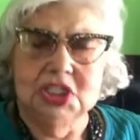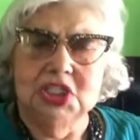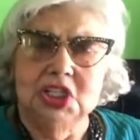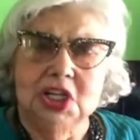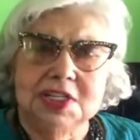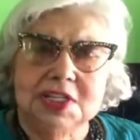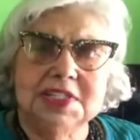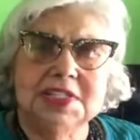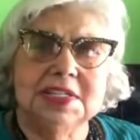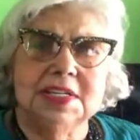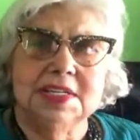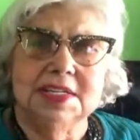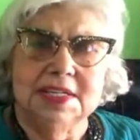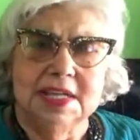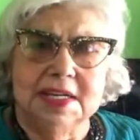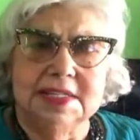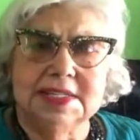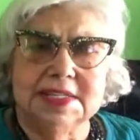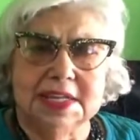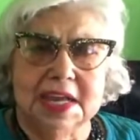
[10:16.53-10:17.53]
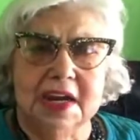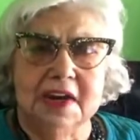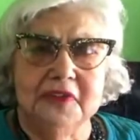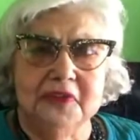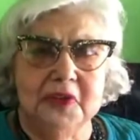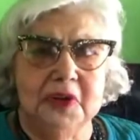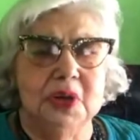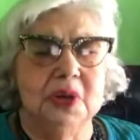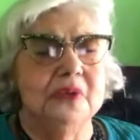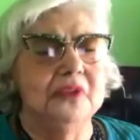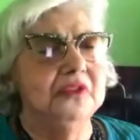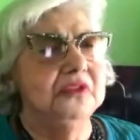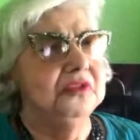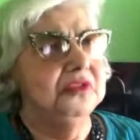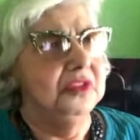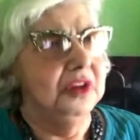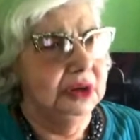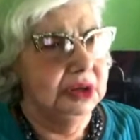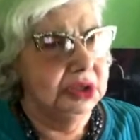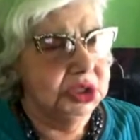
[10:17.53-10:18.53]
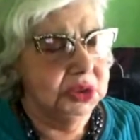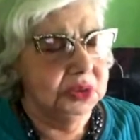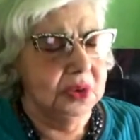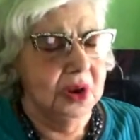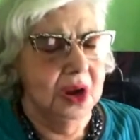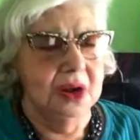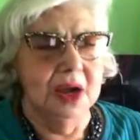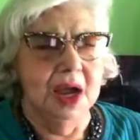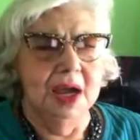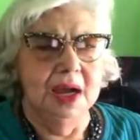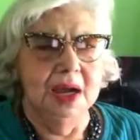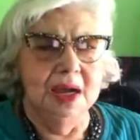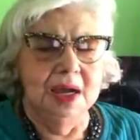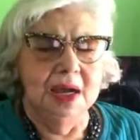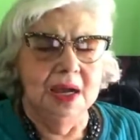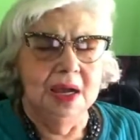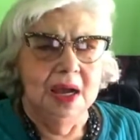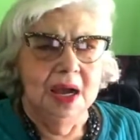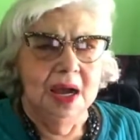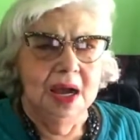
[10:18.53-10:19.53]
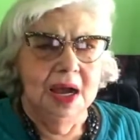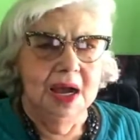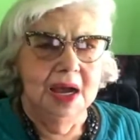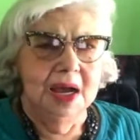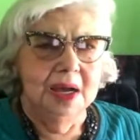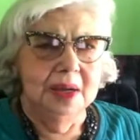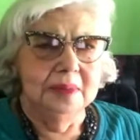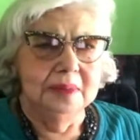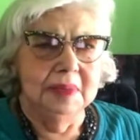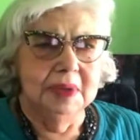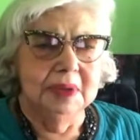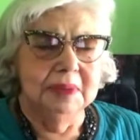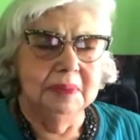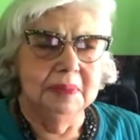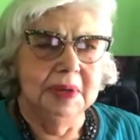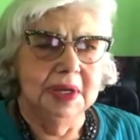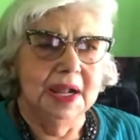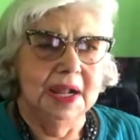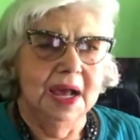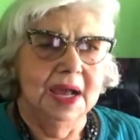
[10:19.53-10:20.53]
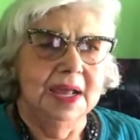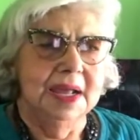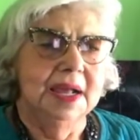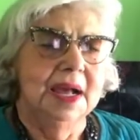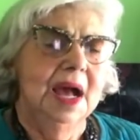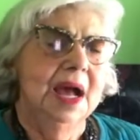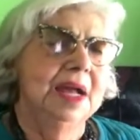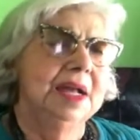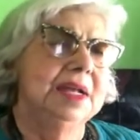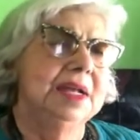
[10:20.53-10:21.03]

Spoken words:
Justin does care for you, very strong. But I